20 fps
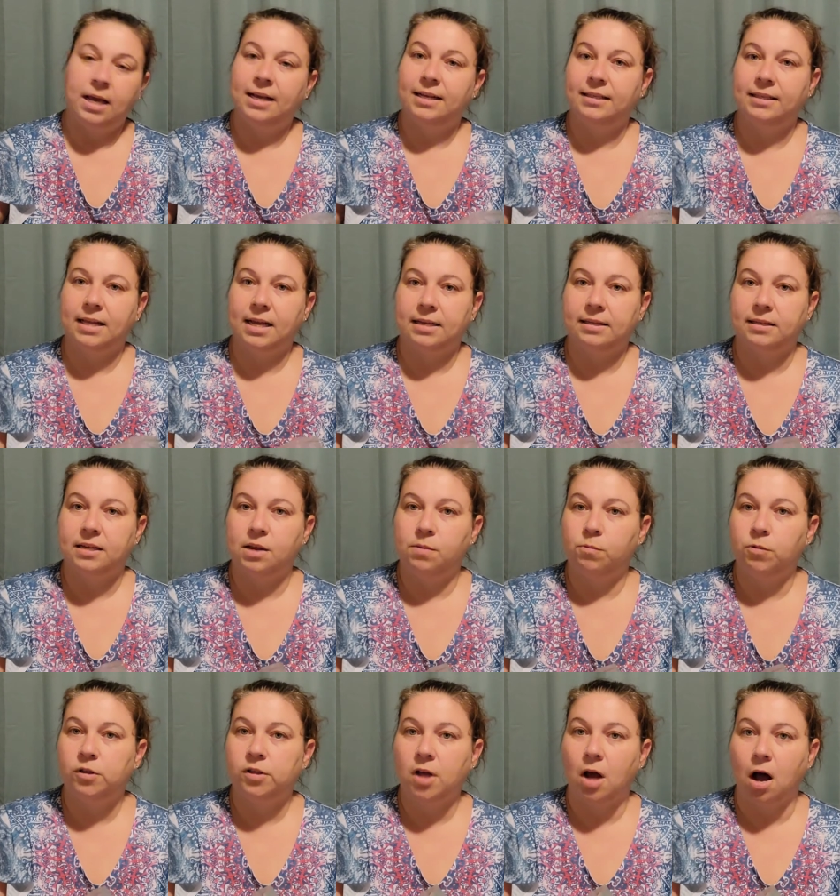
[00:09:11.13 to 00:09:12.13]
his last
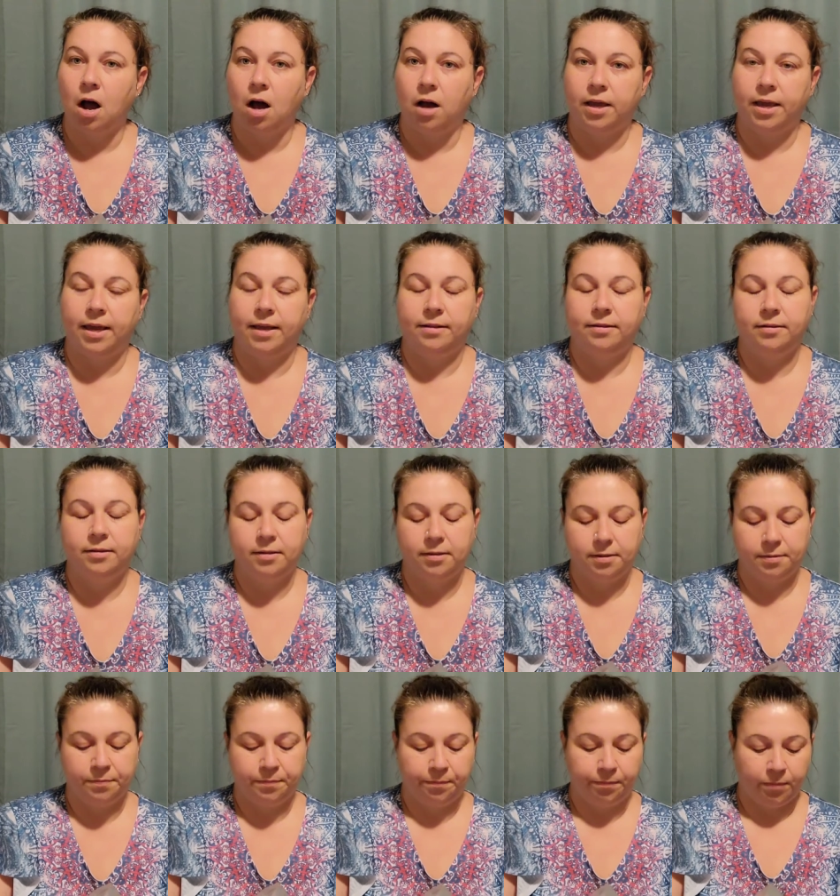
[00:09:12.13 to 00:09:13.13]
name was
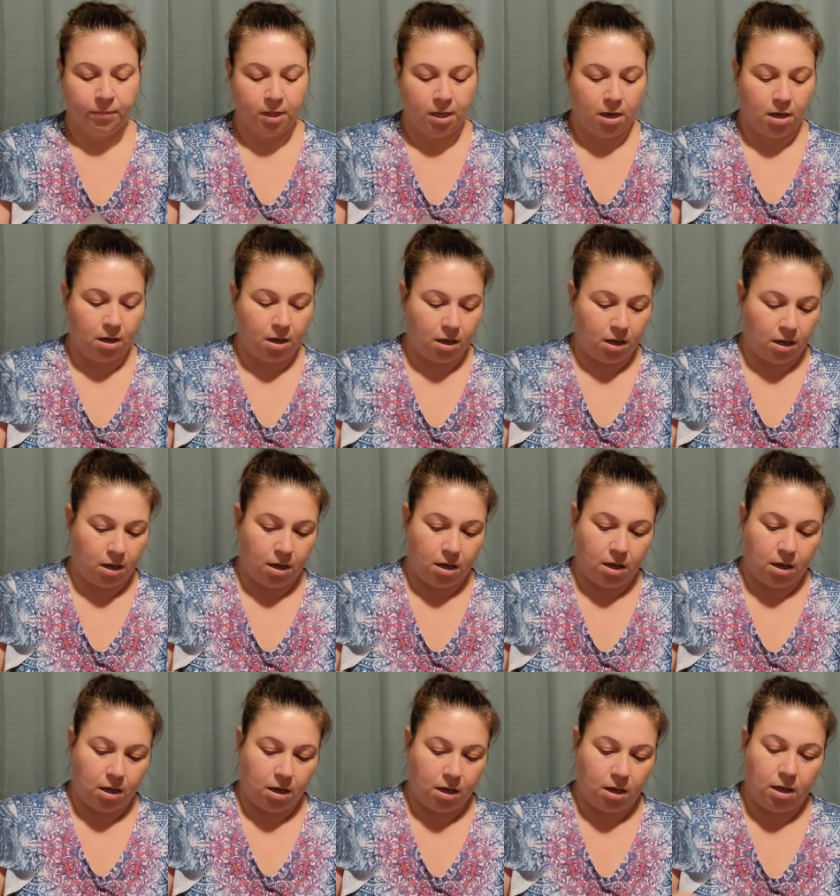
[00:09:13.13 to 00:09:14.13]
Hawkins.
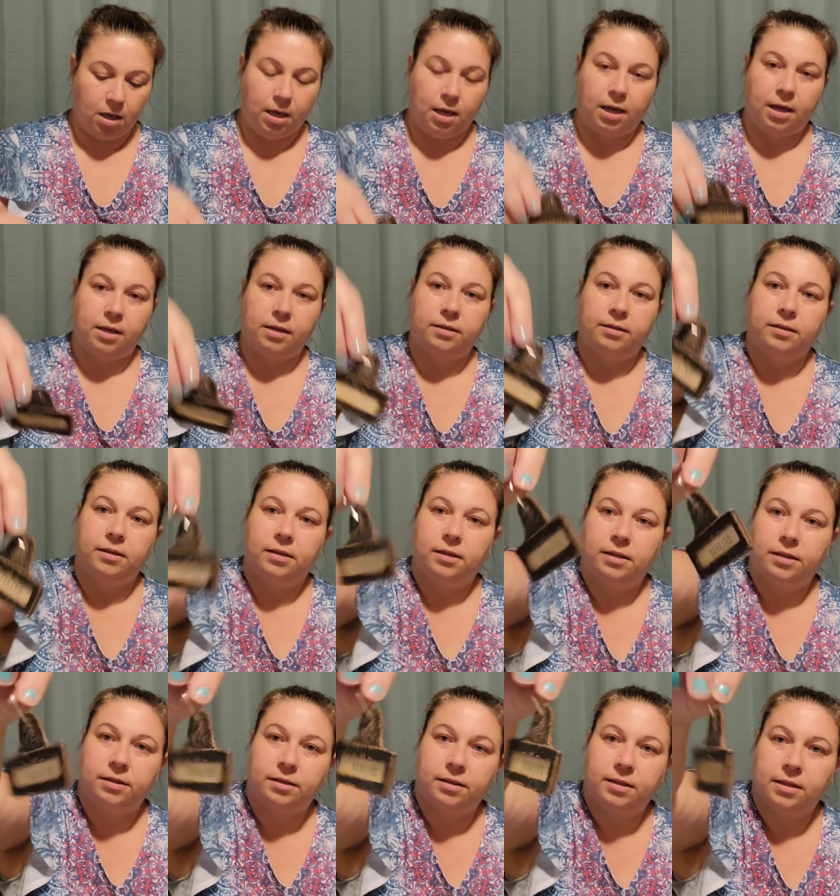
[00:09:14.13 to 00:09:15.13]
And
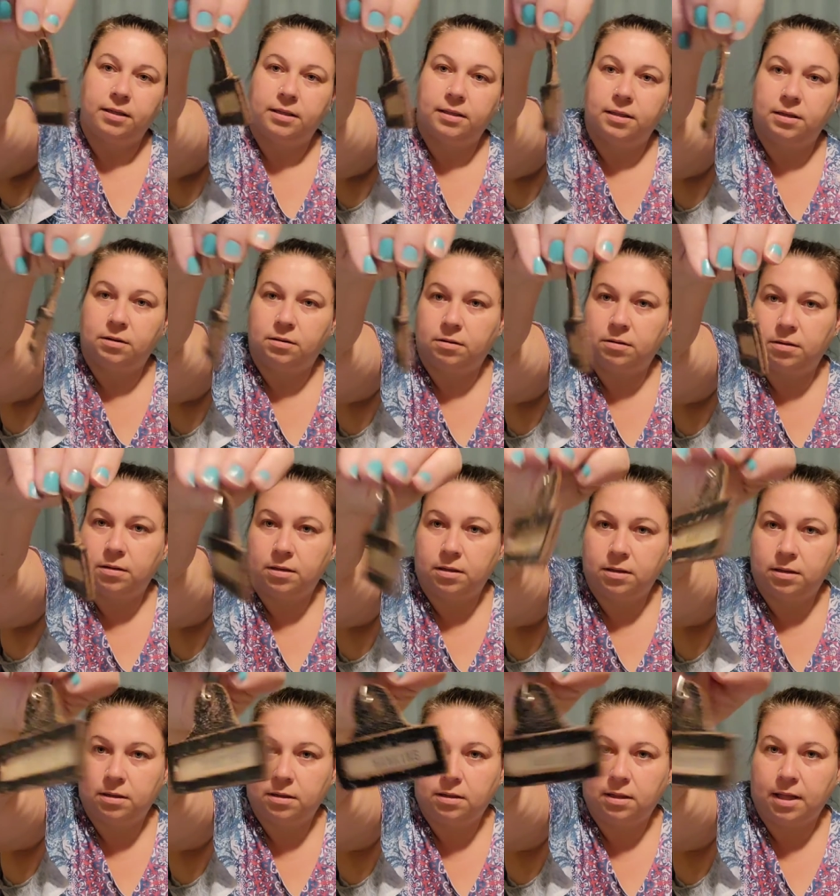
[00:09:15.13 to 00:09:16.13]
there's this little
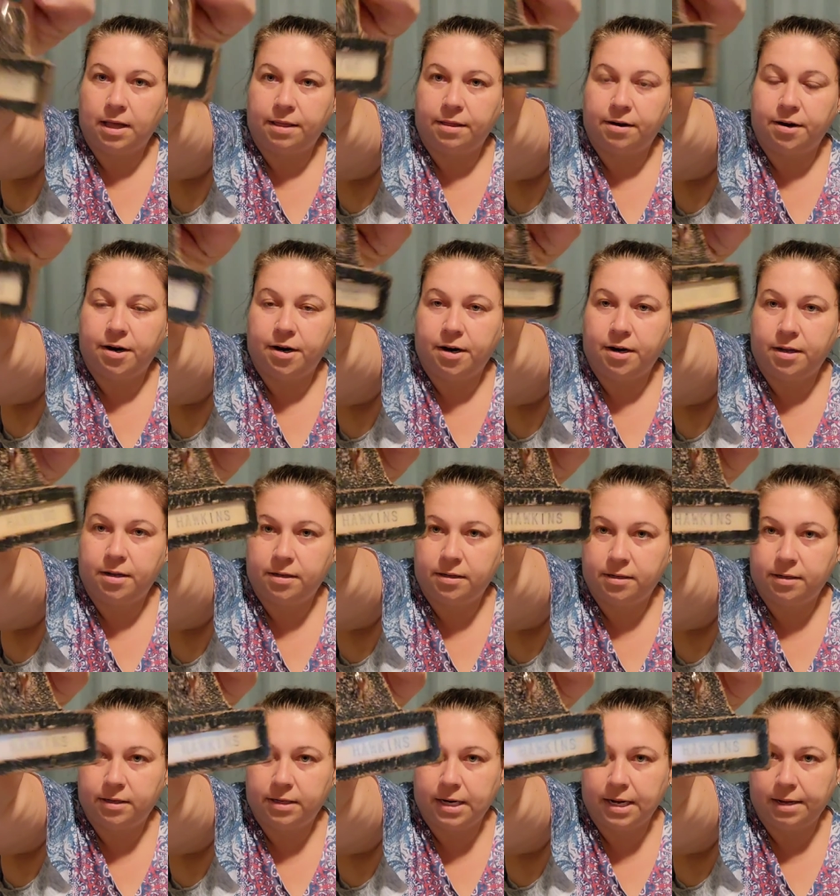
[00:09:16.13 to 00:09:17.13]
leather
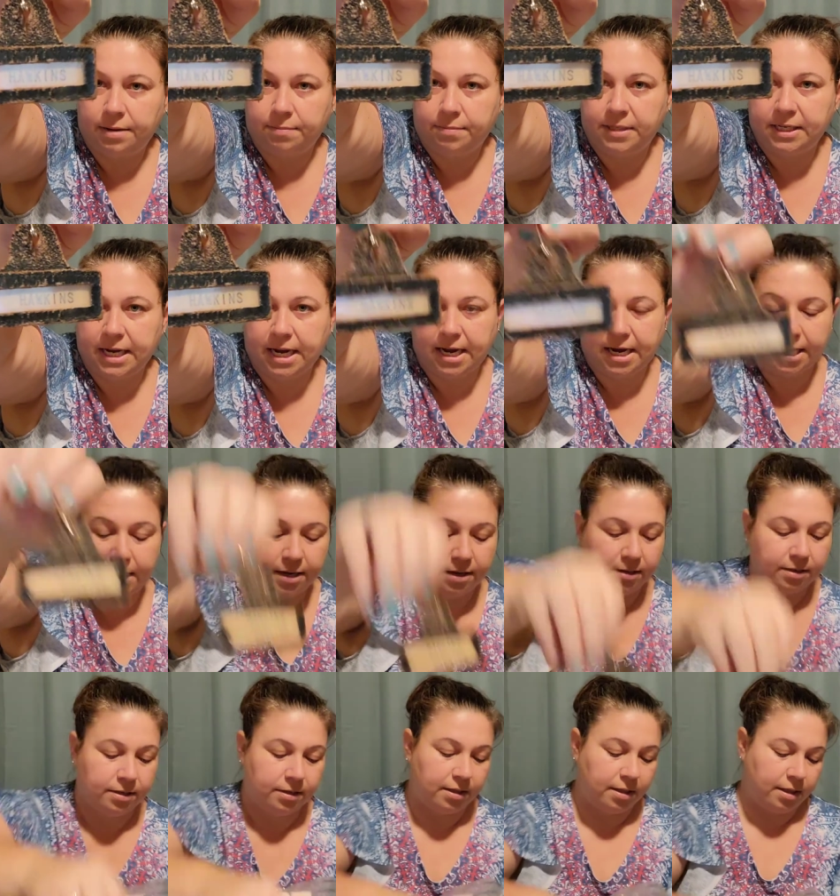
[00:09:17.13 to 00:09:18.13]
name tag
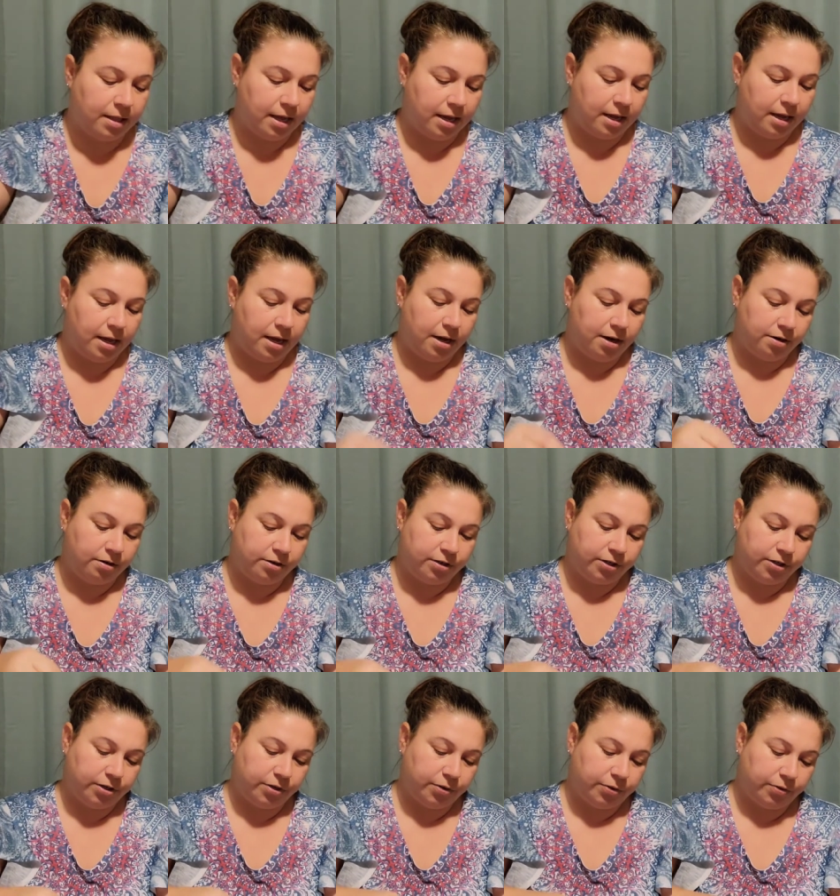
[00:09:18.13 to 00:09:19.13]
thing here
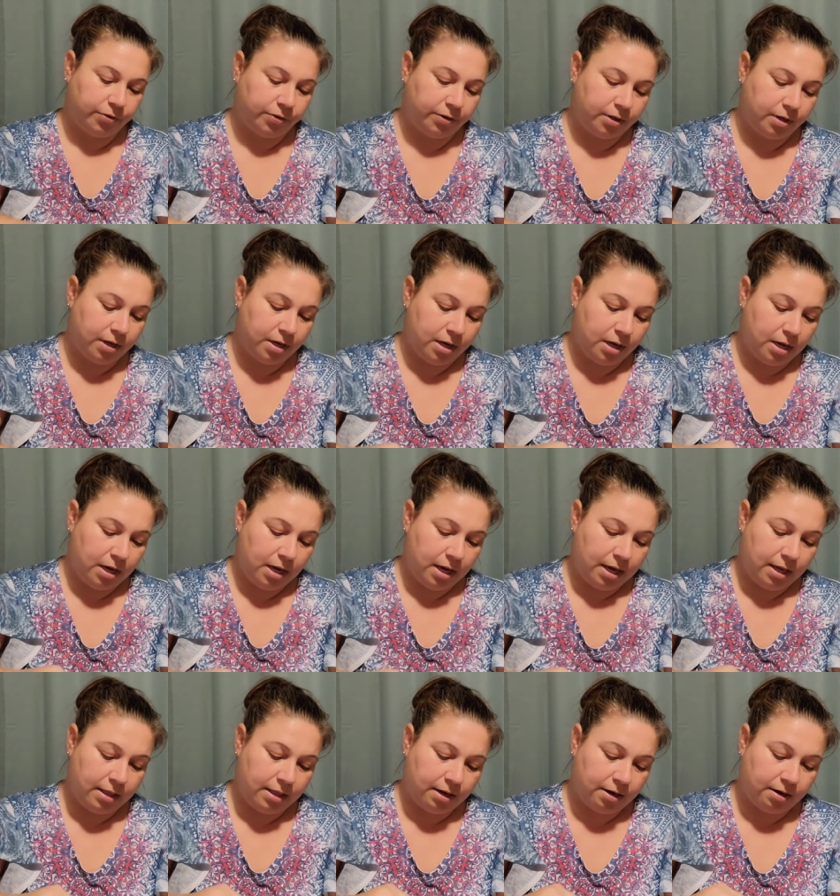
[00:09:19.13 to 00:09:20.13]
too.
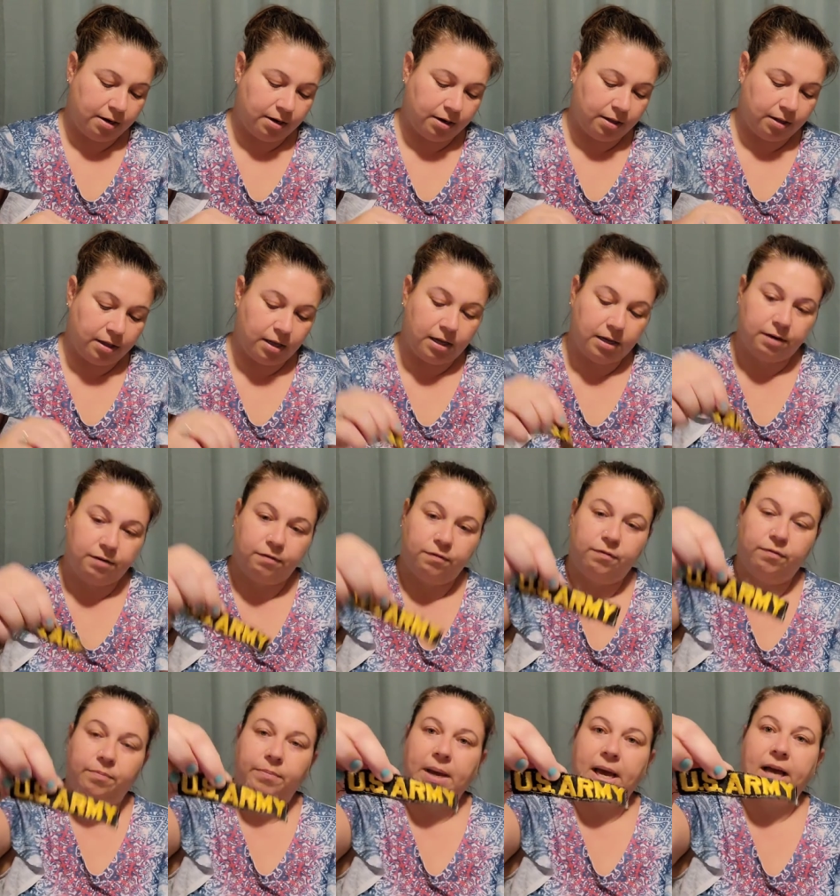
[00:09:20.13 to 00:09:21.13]
And there are a lot of
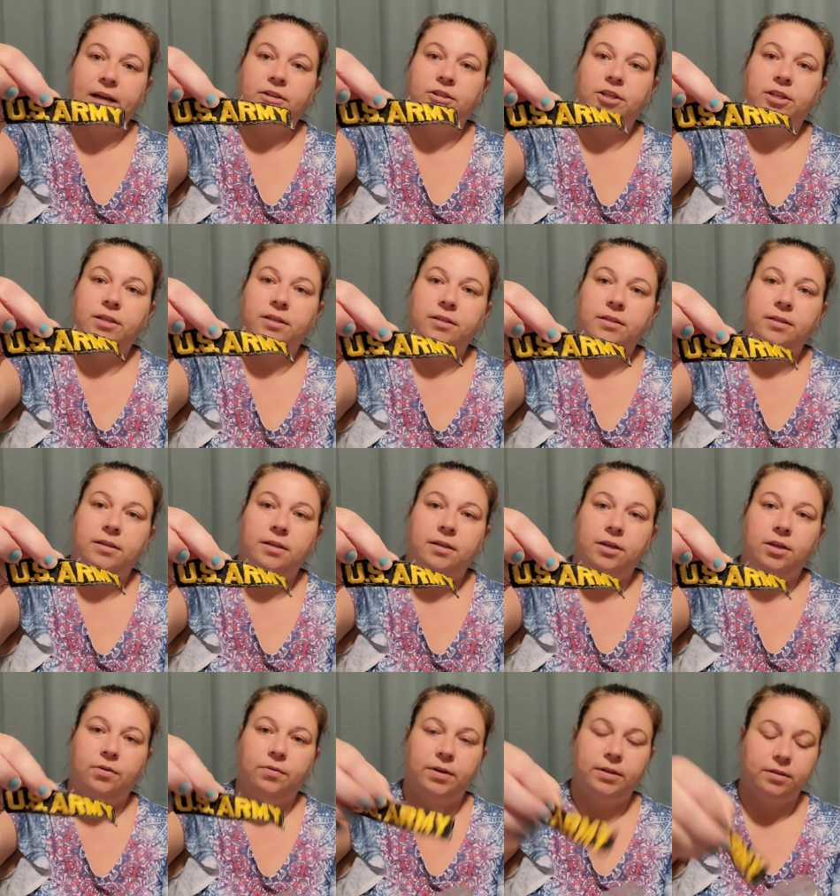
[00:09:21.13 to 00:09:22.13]
patches,
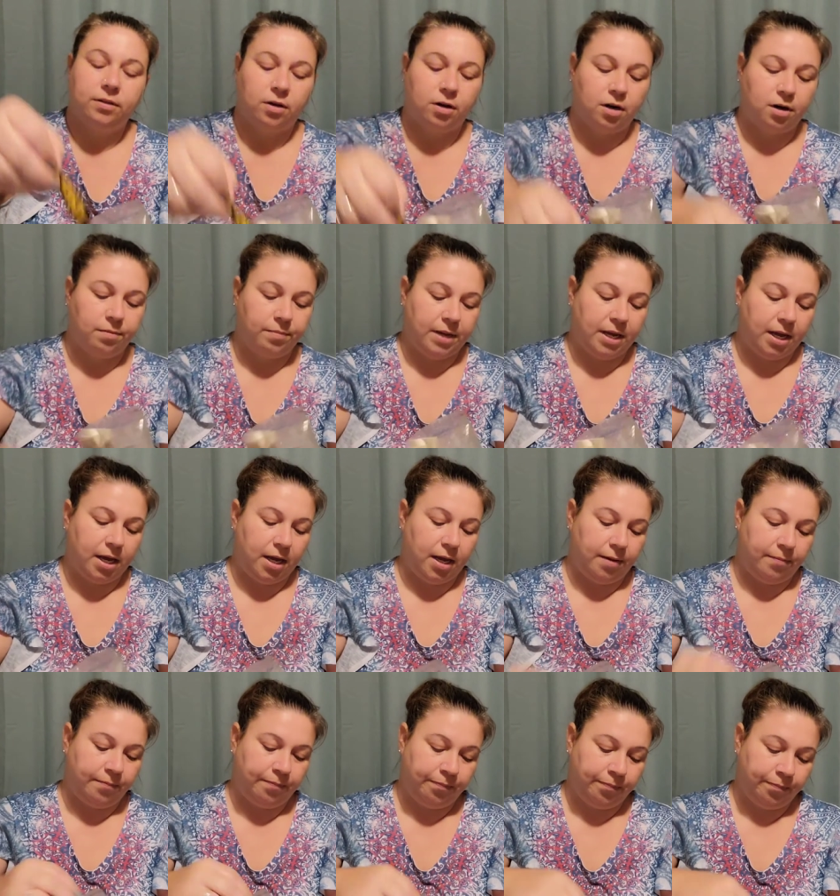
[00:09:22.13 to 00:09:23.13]
US Army,